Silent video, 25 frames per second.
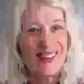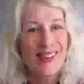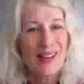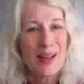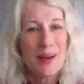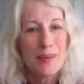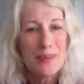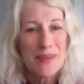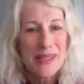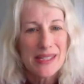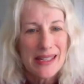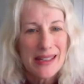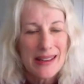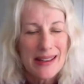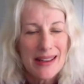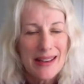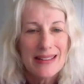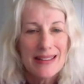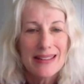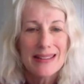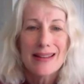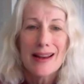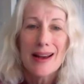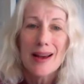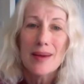clumsy,
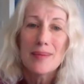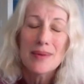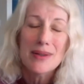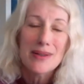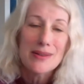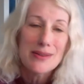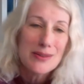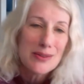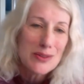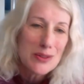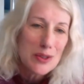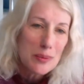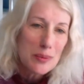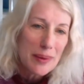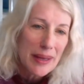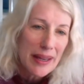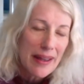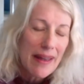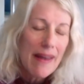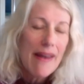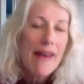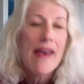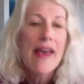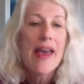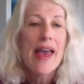it's time
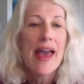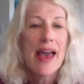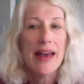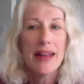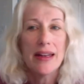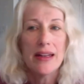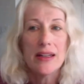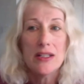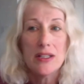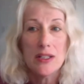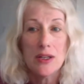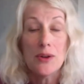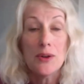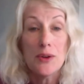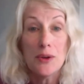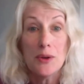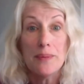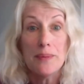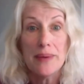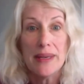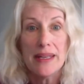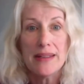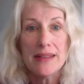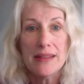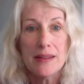consuming, and until you
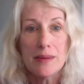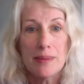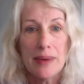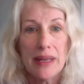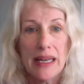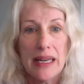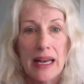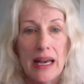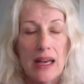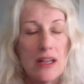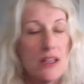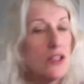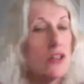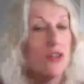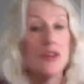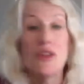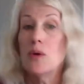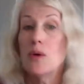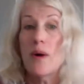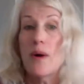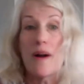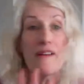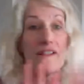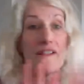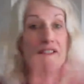meet somebody, until
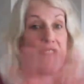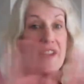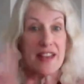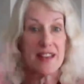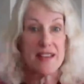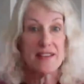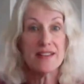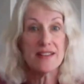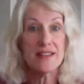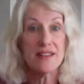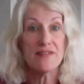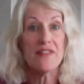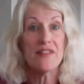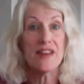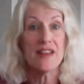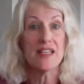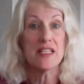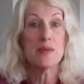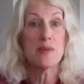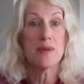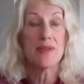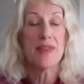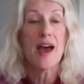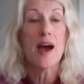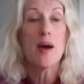you are face to
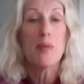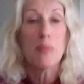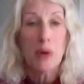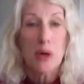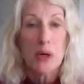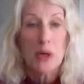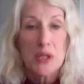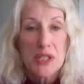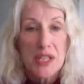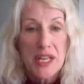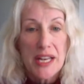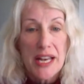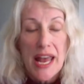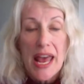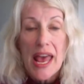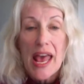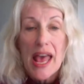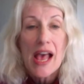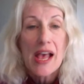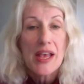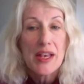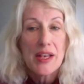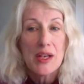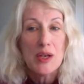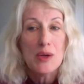face with that person,
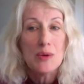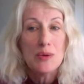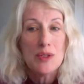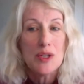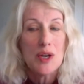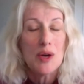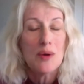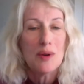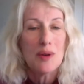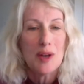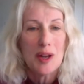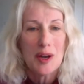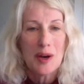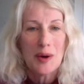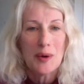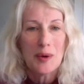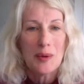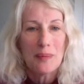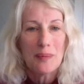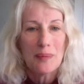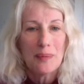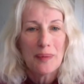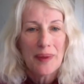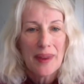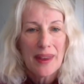you don't know.
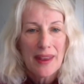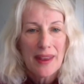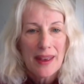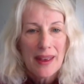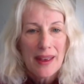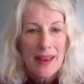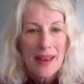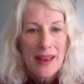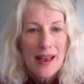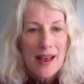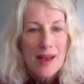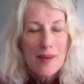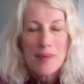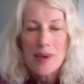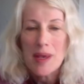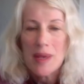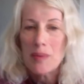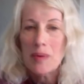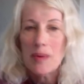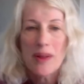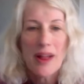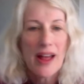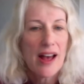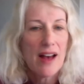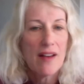
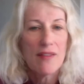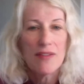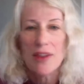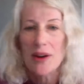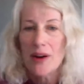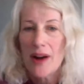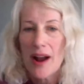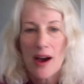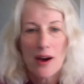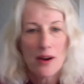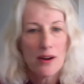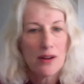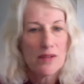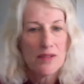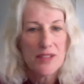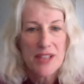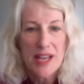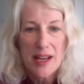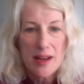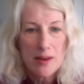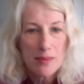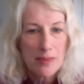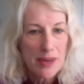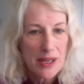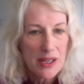People have their
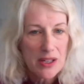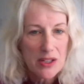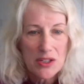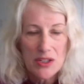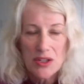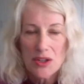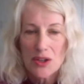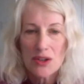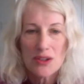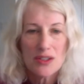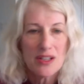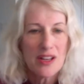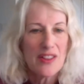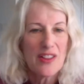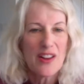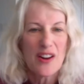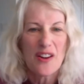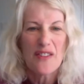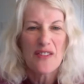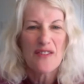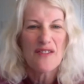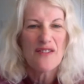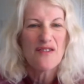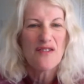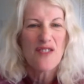out-of-date pictures,
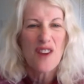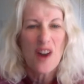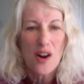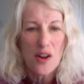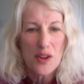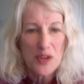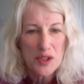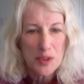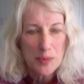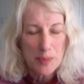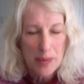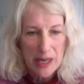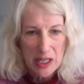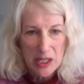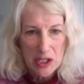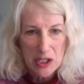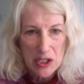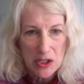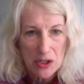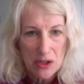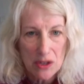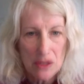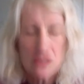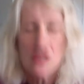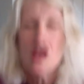their false
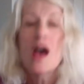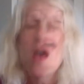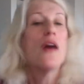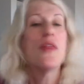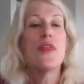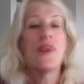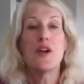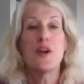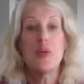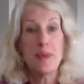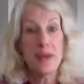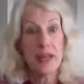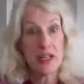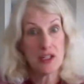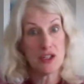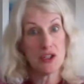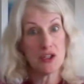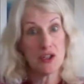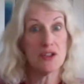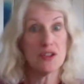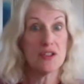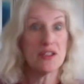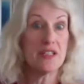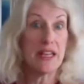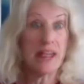pictures, their
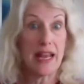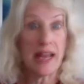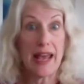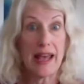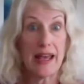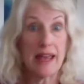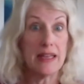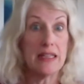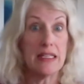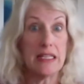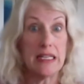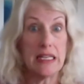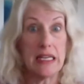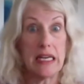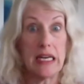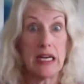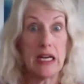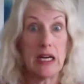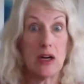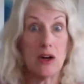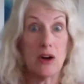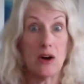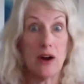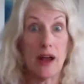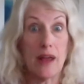pictures that end
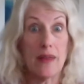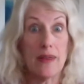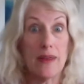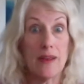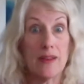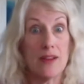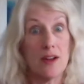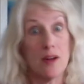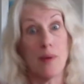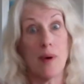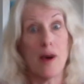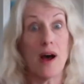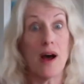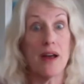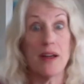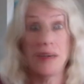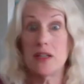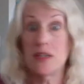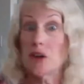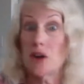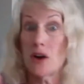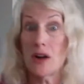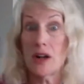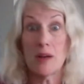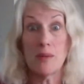here, and then their
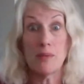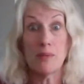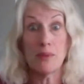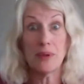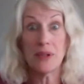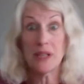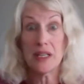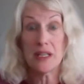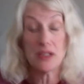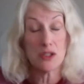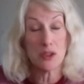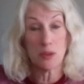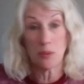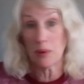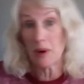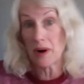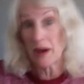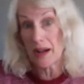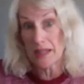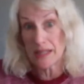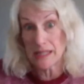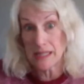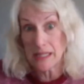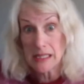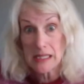bodies are complete
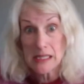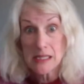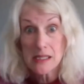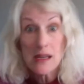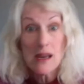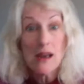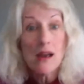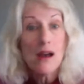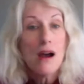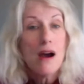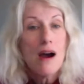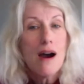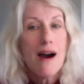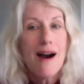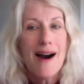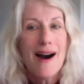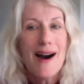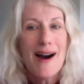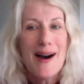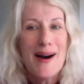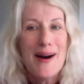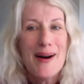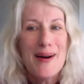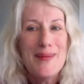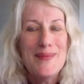surprises.
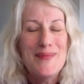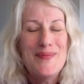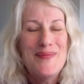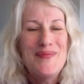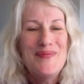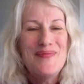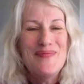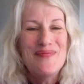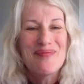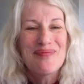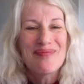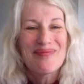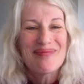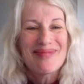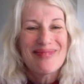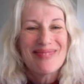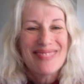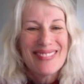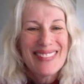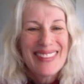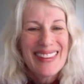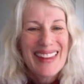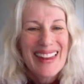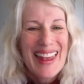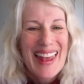And
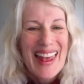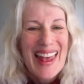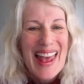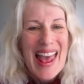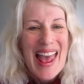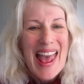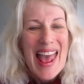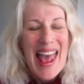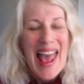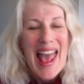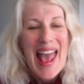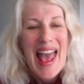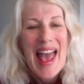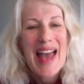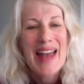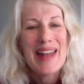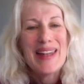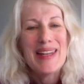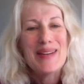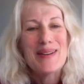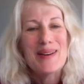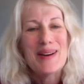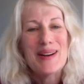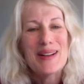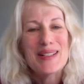
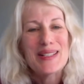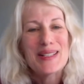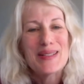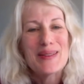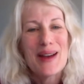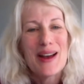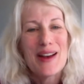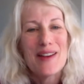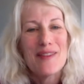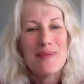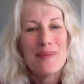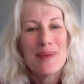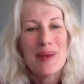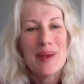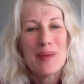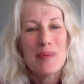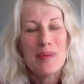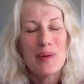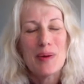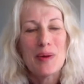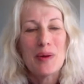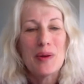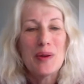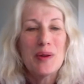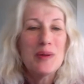you also have
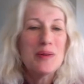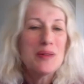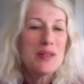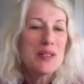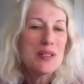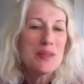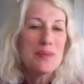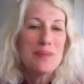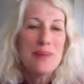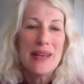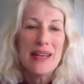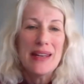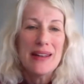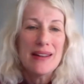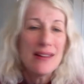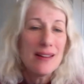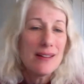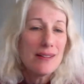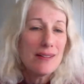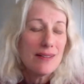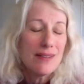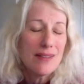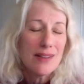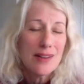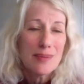people who you just meet,
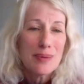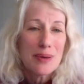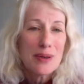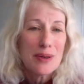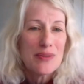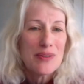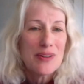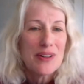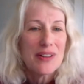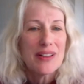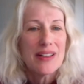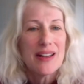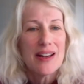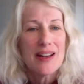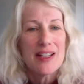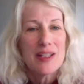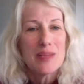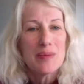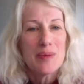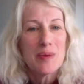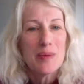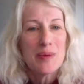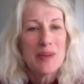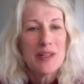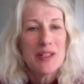they're perfectly
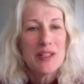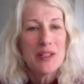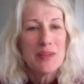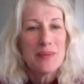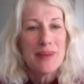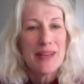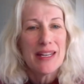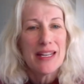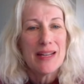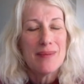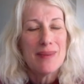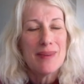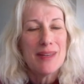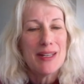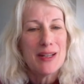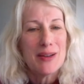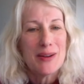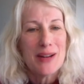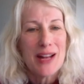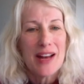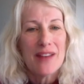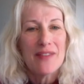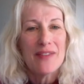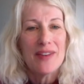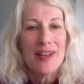nice, but once you meet them, you
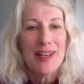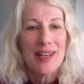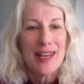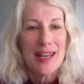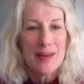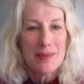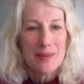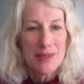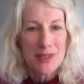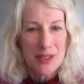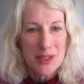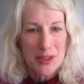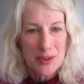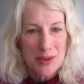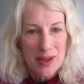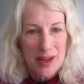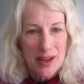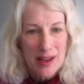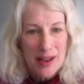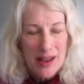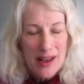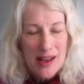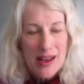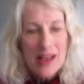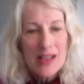don't have any
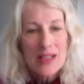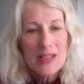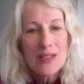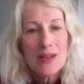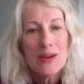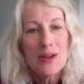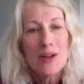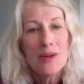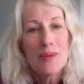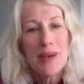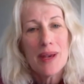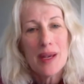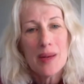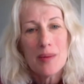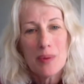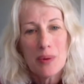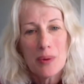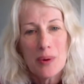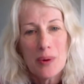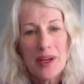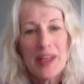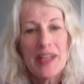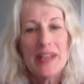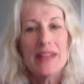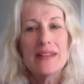chemistry. So your main
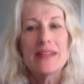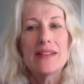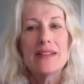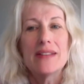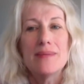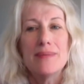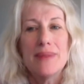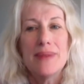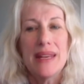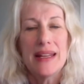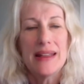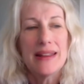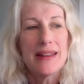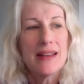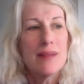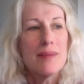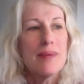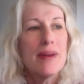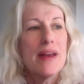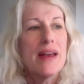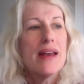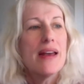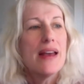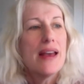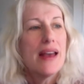point is to meet
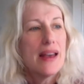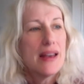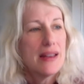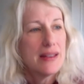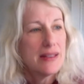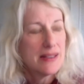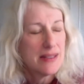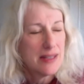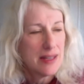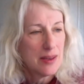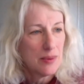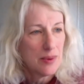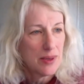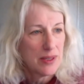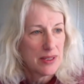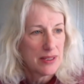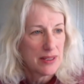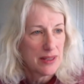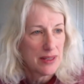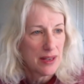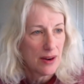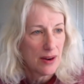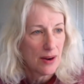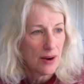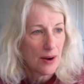them and see what's
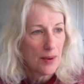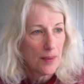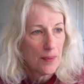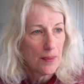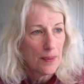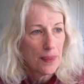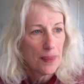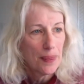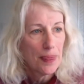there.